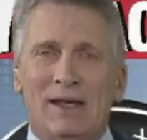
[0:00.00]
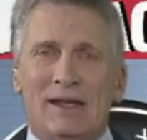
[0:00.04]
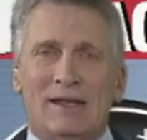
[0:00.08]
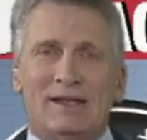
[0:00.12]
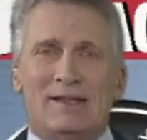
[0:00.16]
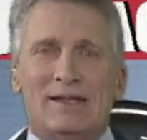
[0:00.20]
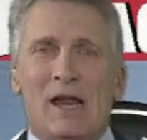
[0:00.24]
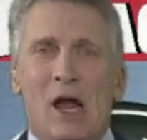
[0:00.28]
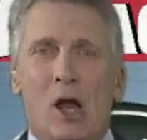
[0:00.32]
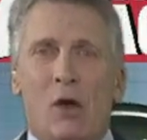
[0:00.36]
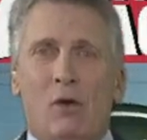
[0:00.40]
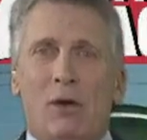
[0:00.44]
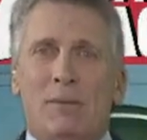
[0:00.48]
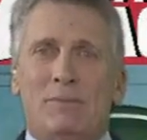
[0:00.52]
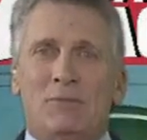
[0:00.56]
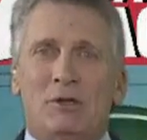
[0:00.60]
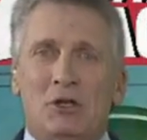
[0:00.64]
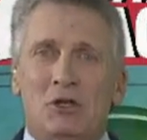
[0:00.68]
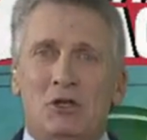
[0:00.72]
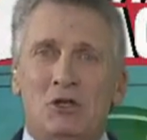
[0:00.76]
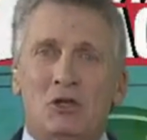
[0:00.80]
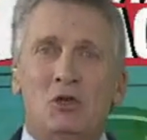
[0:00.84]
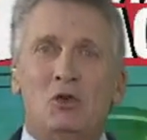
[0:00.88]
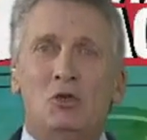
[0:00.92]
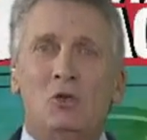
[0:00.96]
It's now up
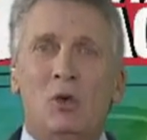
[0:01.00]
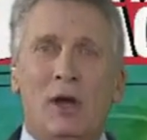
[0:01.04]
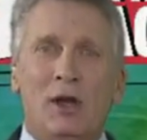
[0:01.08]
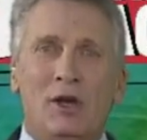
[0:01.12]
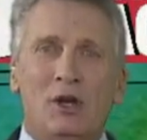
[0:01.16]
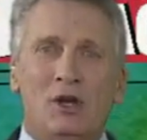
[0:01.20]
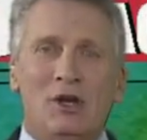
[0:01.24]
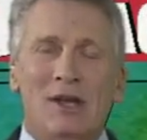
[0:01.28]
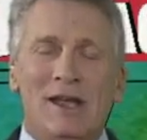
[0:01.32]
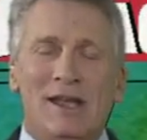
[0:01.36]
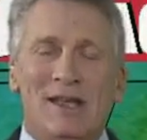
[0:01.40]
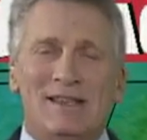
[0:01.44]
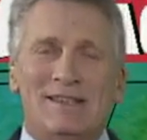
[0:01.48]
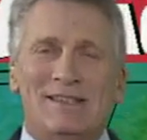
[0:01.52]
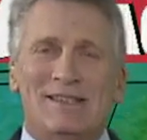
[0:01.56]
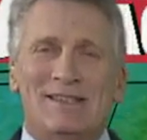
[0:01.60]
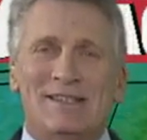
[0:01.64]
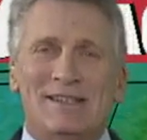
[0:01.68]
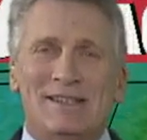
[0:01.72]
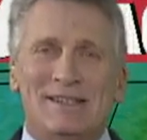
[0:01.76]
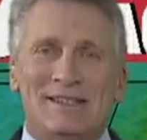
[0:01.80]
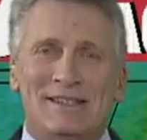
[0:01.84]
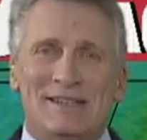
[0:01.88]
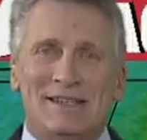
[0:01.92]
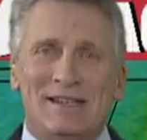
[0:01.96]
to
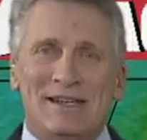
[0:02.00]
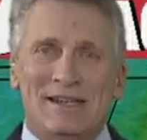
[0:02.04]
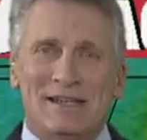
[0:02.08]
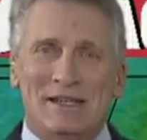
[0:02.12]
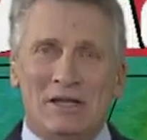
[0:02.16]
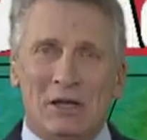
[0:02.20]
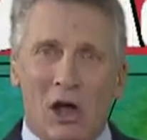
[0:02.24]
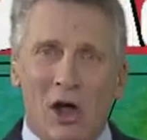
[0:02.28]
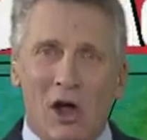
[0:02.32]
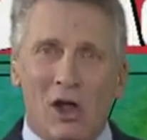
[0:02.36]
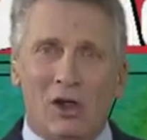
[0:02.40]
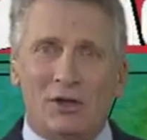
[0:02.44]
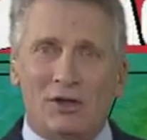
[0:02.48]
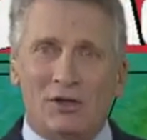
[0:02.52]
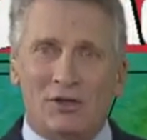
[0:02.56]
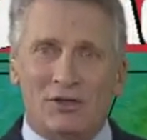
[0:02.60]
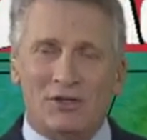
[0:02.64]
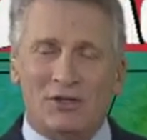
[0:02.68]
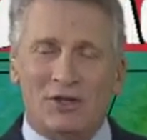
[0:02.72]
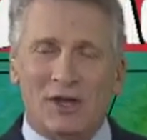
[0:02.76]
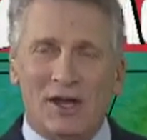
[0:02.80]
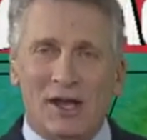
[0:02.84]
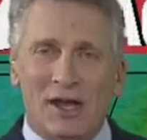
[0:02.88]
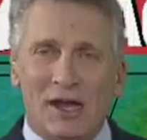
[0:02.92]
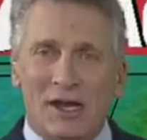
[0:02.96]

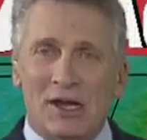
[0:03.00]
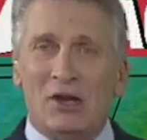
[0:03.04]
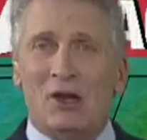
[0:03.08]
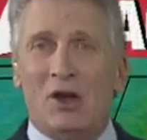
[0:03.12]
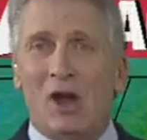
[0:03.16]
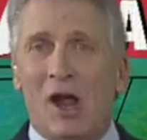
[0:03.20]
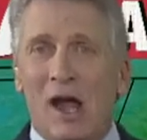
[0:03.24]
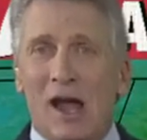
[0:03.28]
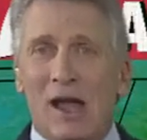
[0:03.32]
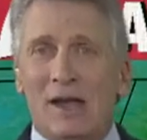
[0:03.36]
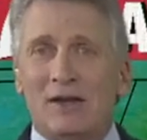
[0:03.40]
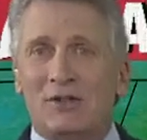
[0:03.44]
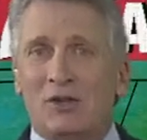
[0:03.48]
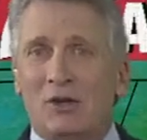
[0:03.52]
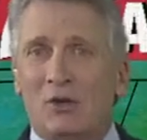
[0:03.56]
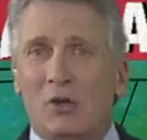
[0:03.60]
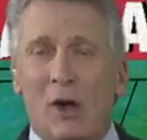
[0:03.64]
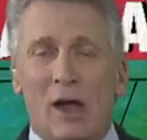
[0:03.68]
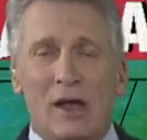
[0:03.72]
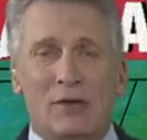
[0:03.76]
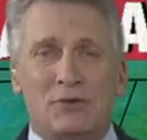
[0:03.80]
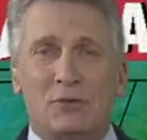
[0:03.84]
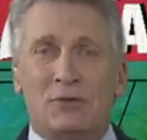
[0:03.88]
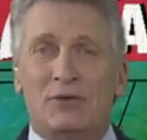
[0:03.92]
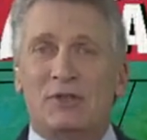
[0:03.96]
$216. Here, highs
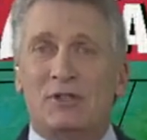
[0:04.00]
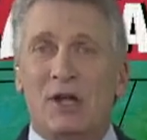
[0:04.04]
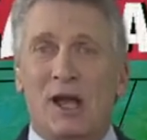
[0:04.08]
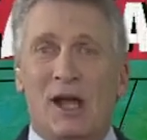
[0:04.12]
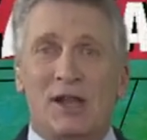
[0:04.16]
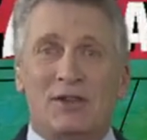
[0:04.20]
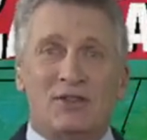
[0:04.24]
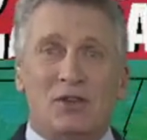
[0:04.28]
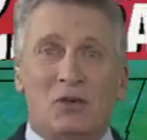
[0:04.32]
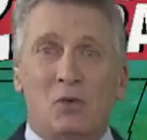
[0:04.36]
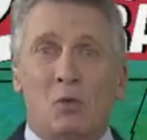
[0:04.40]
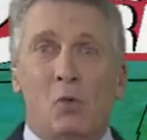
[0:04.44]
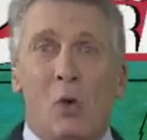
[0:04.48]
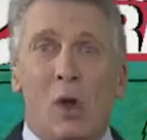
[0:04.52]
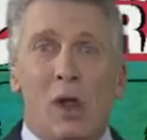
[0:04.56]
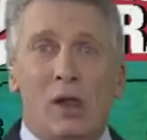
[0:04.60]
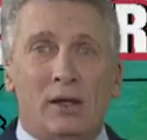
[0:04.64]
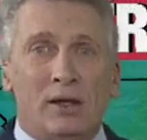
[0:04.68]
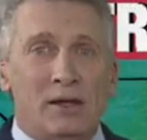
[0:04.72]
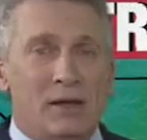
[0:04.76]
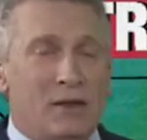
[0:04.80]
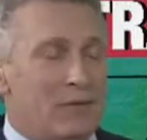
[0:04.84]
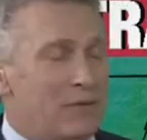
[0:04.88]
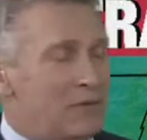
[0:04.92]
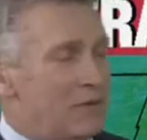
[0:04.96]
across Wisconsin
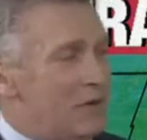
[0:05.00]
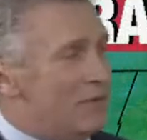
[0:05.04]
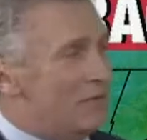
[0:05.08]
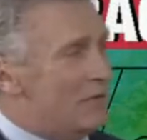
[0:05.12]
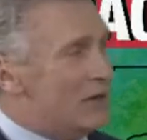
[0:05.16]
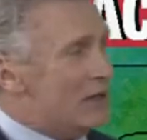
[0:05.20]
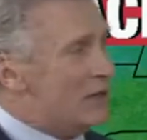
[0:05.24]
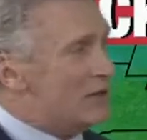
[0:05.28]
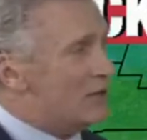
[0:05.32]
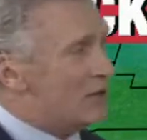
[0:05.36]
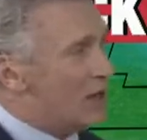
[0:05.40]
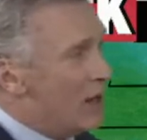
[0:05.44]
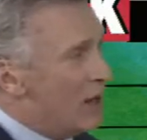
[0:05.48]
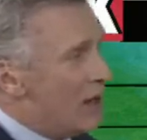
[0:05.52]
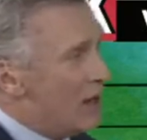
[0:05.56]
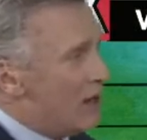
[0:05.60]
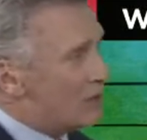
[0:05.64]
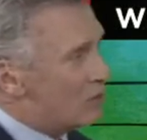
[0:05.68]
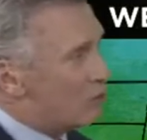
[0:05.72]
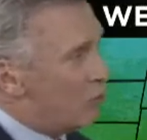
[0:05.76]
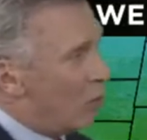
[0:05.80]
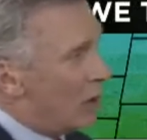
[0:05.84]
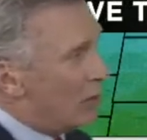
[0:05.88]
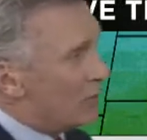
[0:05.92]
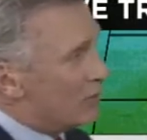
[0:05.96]
well into the 50s,
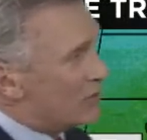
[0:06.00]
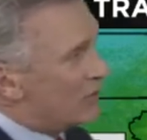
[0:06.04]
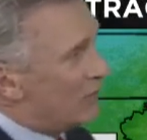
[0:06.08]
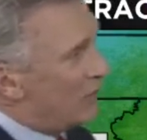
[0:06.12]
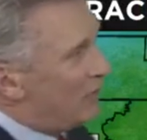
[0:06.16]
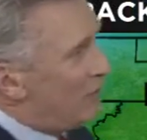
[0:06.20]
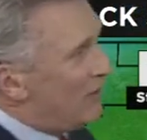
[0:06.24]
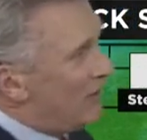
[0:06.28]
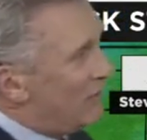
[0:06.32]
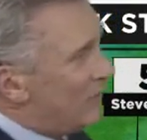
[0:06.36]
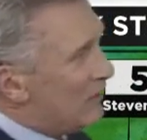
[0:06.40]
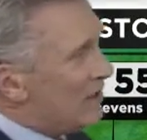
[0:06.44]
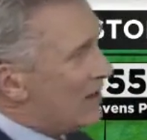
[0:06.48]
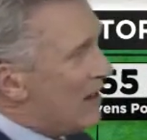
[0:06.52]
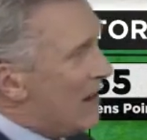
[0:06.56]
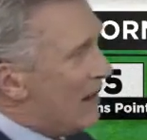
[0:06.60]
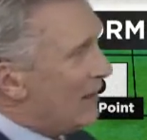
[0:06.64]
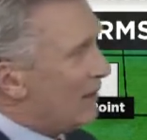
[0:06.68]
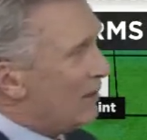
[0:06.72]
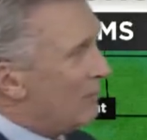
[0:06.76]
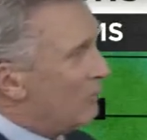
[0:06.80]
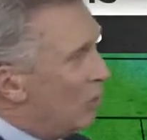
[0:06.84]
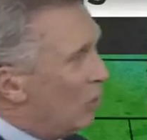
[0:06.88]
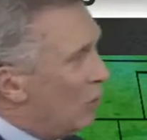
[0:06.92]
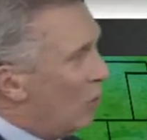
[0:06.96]
as warm as
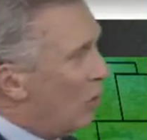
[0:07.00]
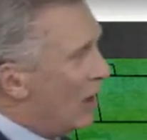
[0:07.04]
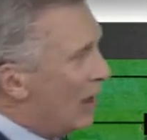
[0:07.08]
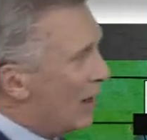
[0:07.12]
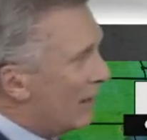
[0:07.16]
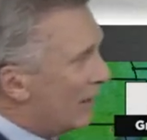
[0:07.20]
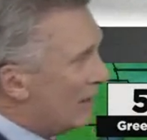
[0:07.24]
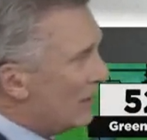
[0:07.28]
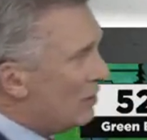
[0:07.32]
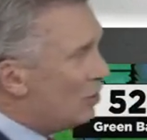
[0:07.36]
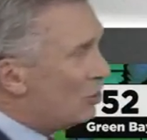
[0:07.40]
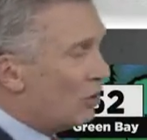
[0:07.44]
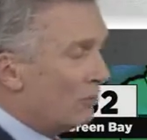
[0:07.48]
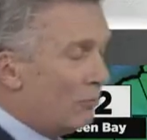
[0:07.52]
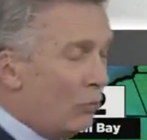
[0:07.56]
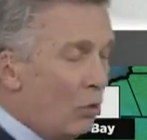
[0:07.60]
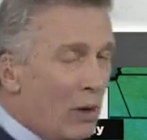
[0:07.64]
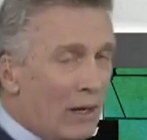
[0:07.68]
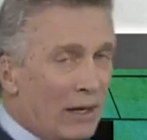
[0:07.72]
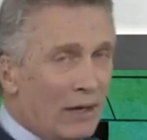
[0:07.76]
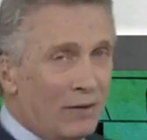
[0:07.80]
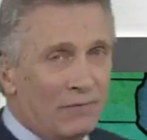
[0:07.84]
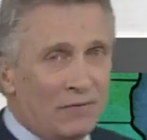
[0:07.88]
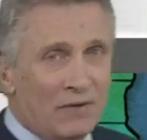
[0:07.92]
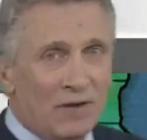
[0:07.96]
58 in Milwaukee,
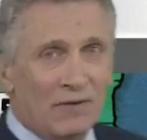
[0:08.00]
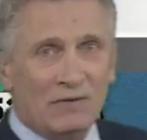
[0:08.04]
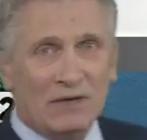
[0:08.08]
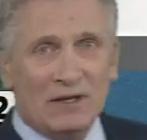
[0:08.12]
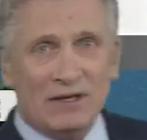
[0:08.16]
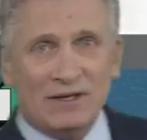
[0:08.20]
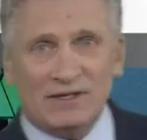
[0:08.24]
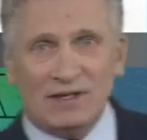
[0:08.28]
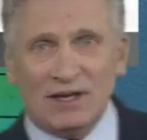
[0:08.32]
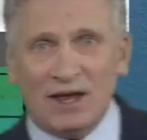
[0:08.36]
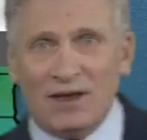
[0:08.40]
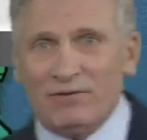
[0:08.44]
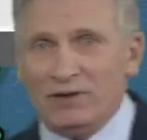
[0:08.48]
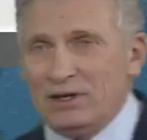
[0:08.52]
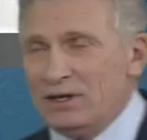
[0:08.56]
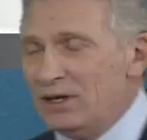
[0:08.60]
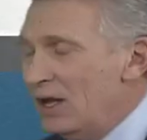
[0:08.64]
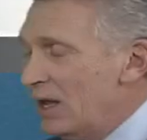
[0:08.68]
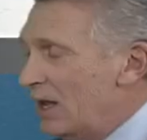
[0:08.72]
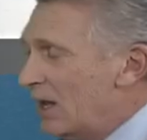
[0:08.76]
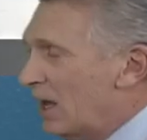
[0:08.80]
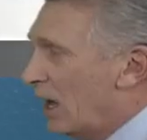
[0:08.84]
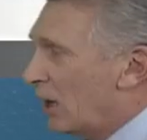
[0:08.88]
Sheboygan 57.